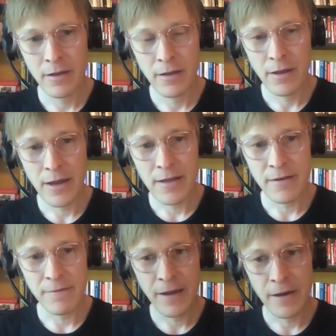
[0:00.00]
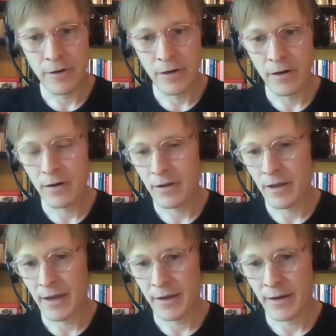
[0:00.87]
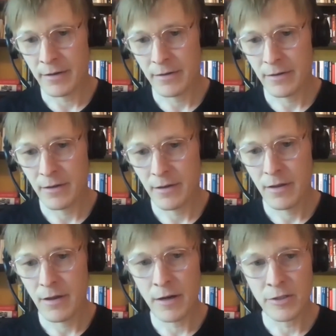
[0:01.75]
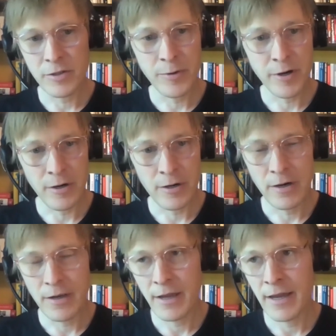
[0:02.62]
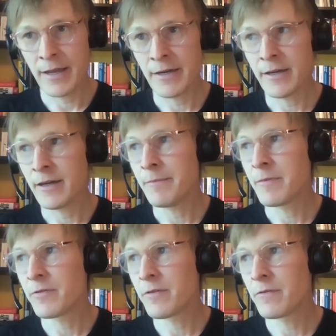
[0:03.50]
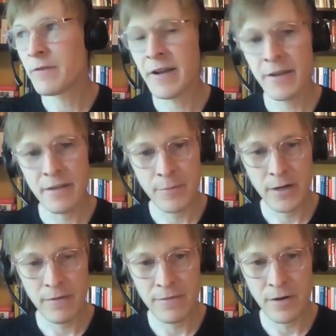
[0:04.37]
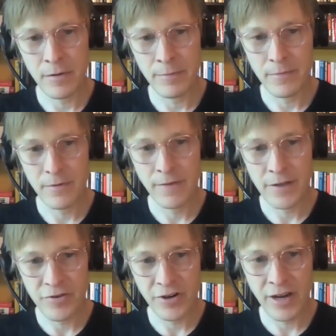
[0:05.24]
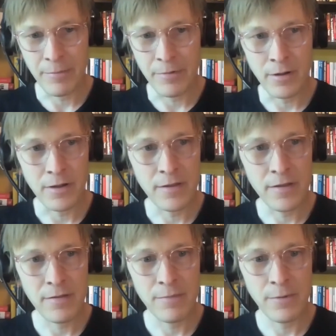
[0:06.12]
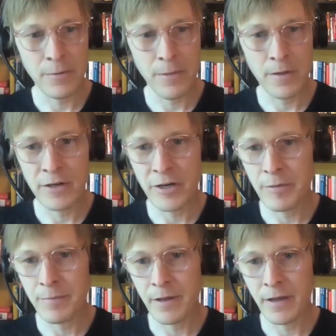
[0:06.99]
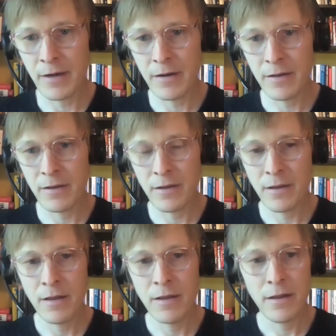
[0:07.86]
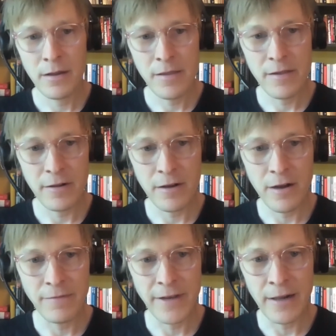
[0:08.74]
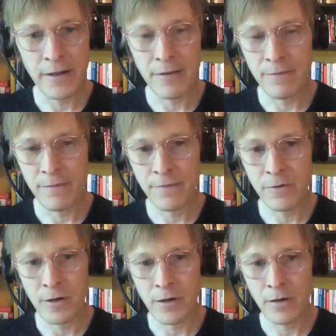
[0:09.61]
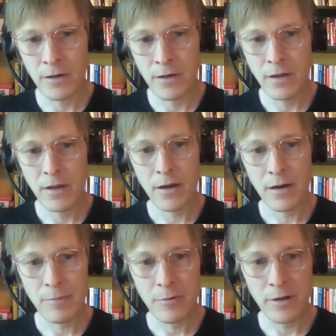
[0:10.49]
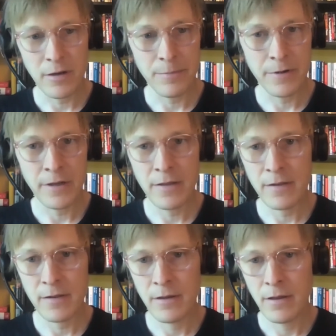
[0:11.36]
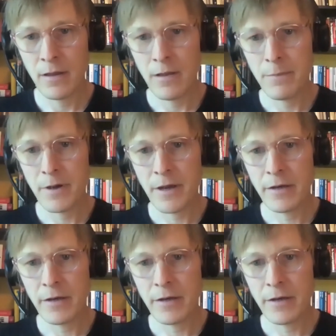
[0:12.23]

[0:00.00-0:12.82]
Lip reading: as a founder and entrepreneur, and raised money from venture capitalists, both in Europe and in Silicon Valley for a couple of companies, but